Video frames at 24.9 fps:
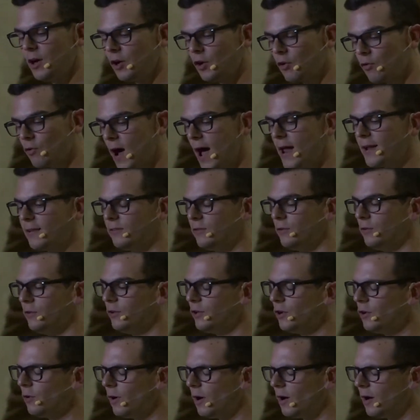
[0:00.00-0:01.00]
Gratitude.
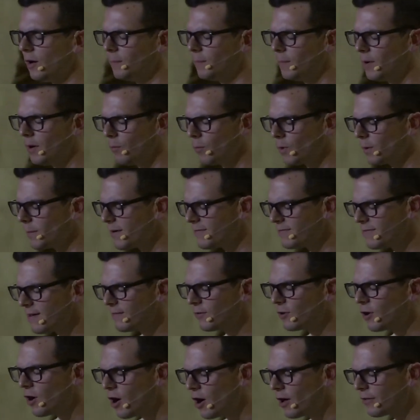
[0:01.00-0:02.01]
One of my
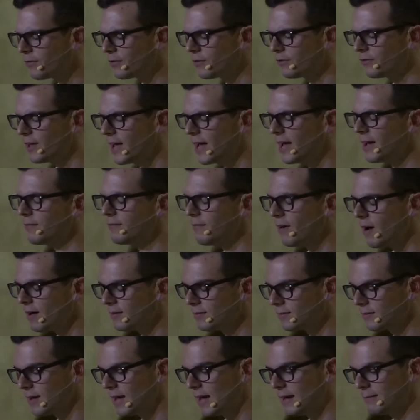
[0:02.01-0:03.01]
favorite authors, Ann
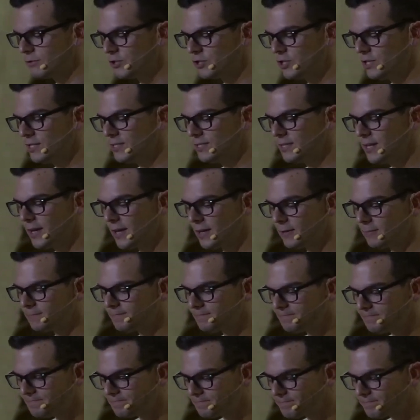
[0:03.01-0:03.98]
Voskamp, she said,